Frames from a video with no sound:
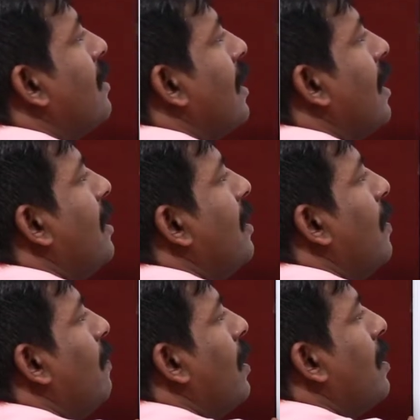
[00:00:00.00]
second
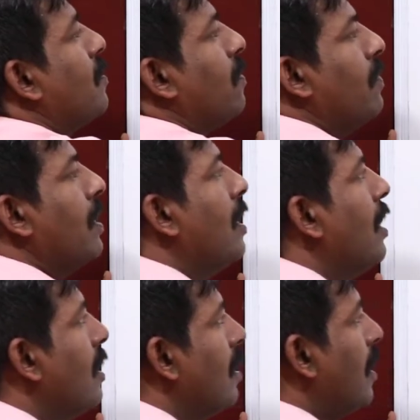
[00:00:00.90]
one as v.
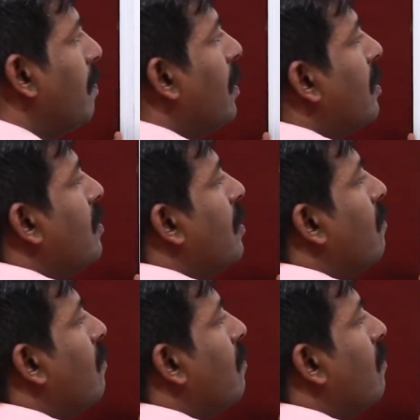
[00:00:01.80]
That means